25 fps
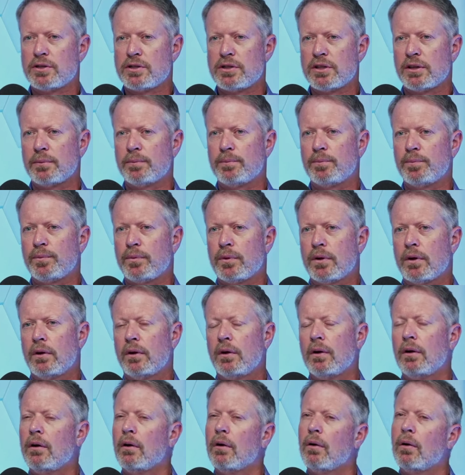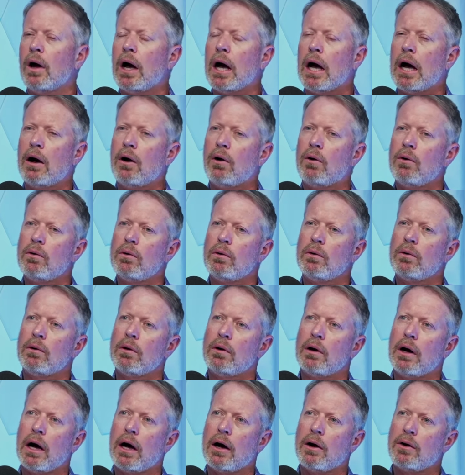Jim. How
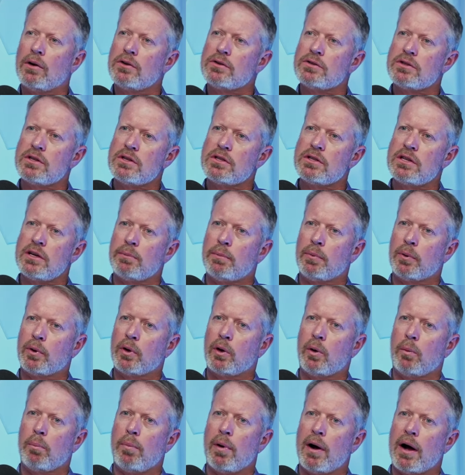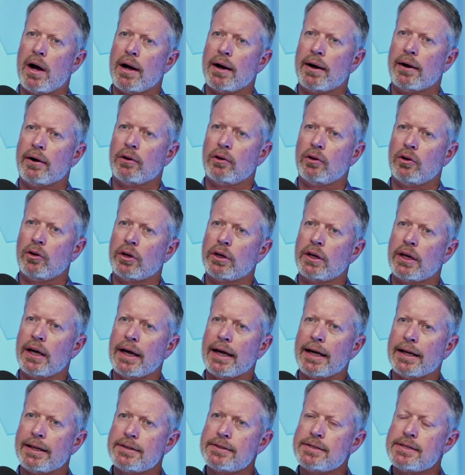does the typical buyer look
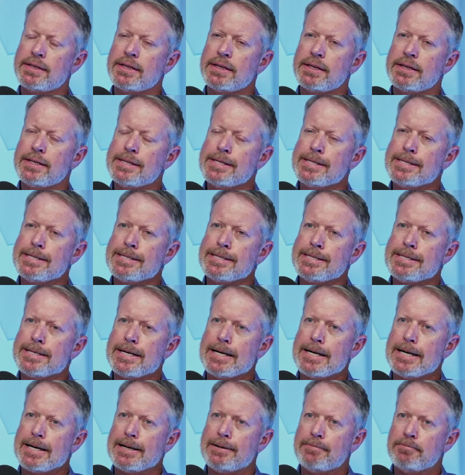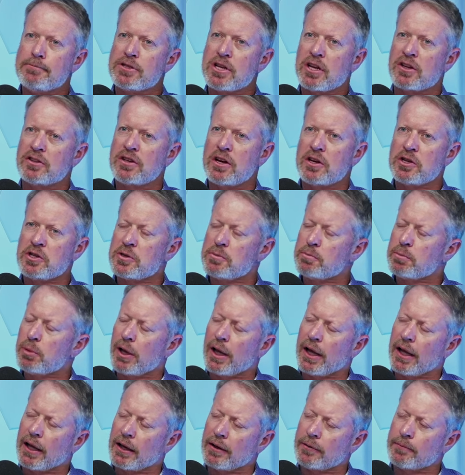at succession
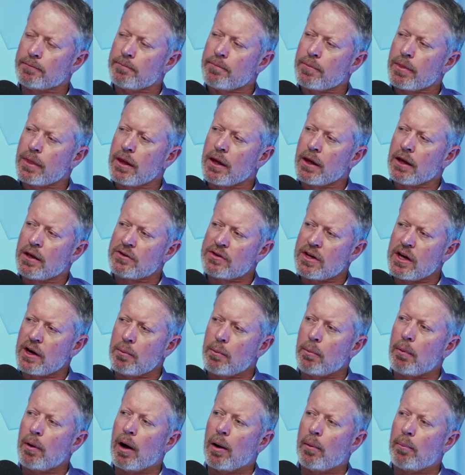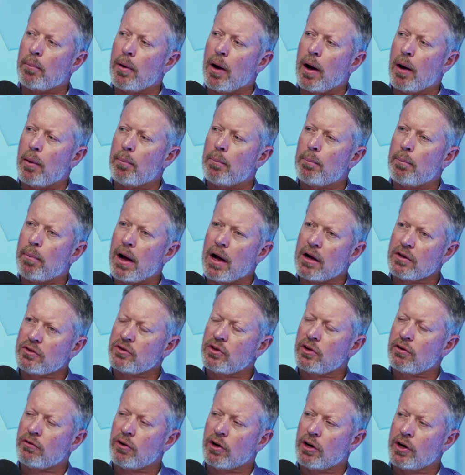planning? Is that a
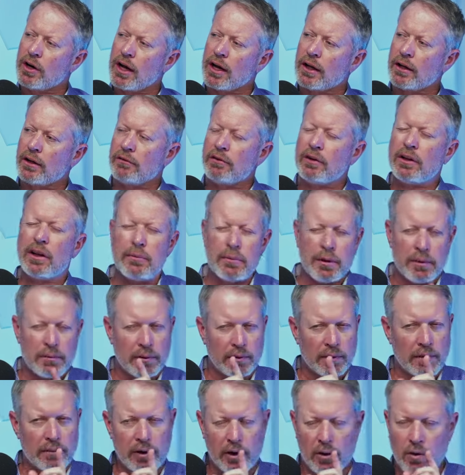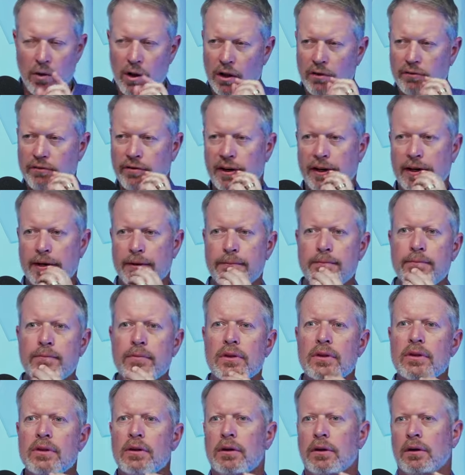positive or a negative? And let me qualify it.
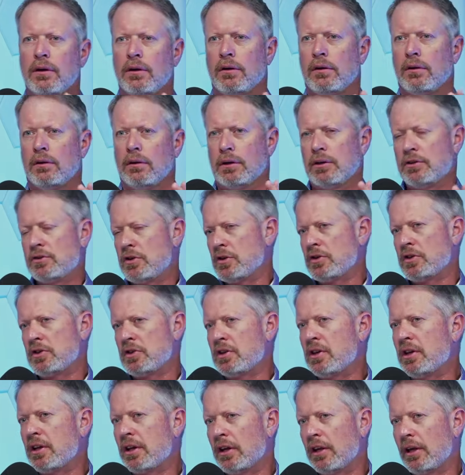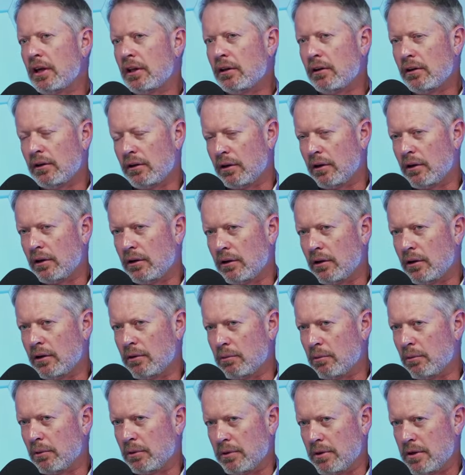Because this is going to get,
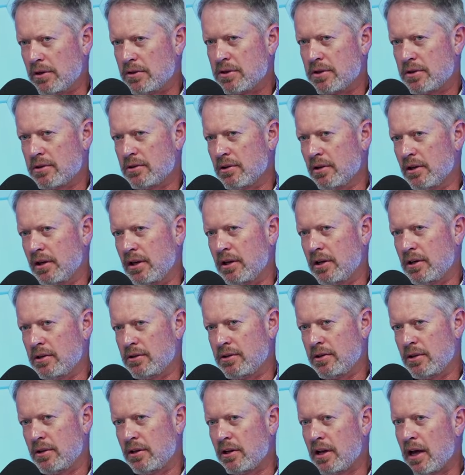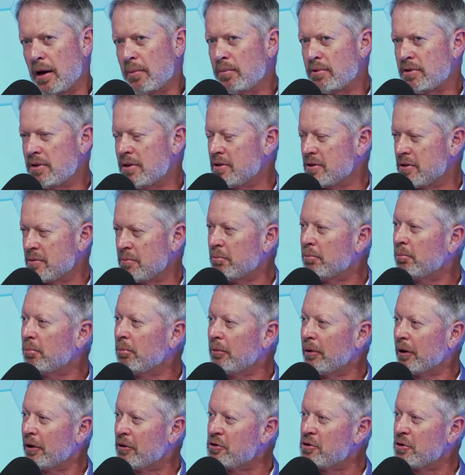well, let's get into the nepotism
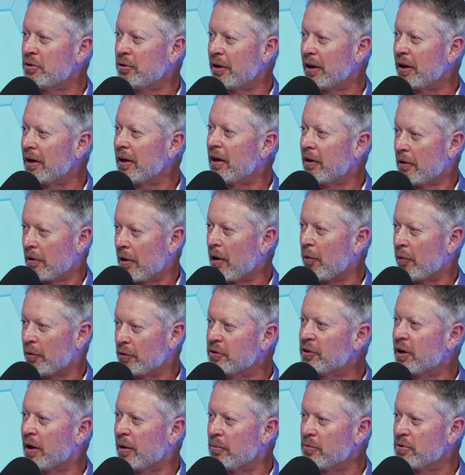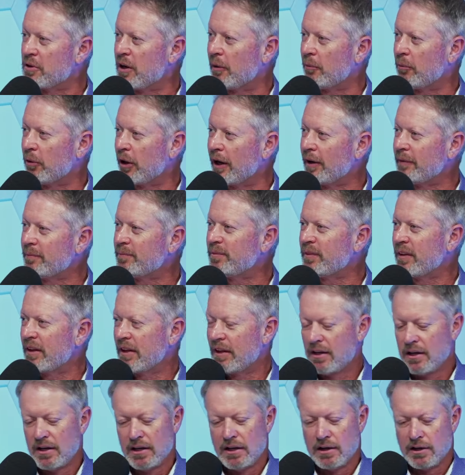issue that always comes up, right?
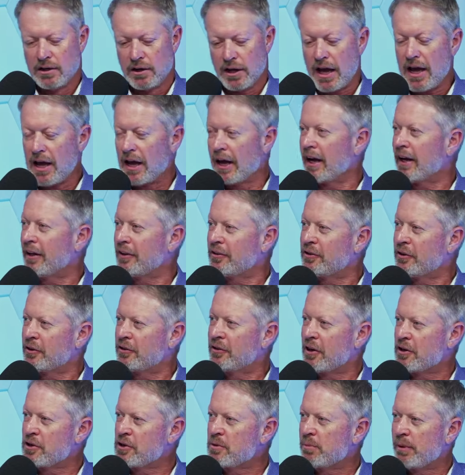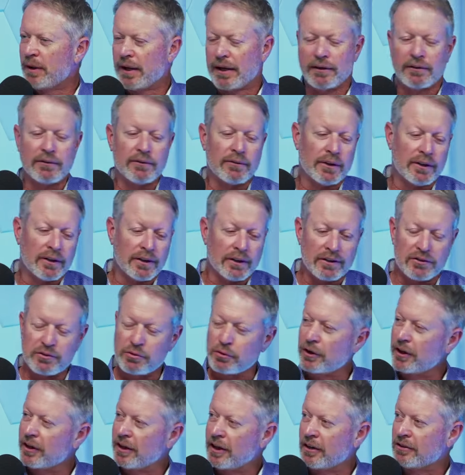Yes. Hey, I got a succession plan. Well, it's
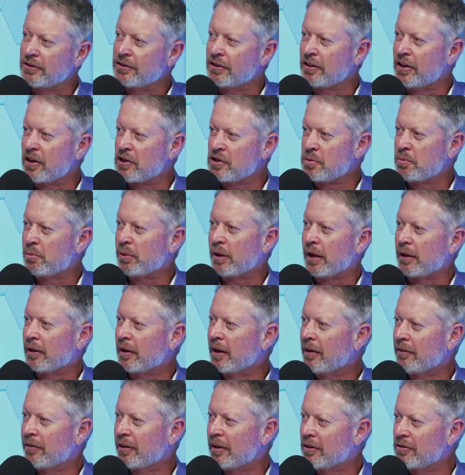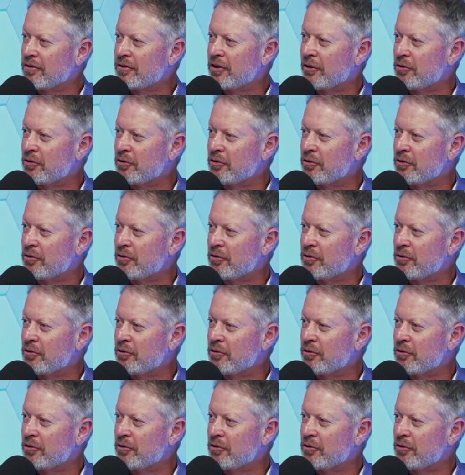really not a succession plan. Giving it to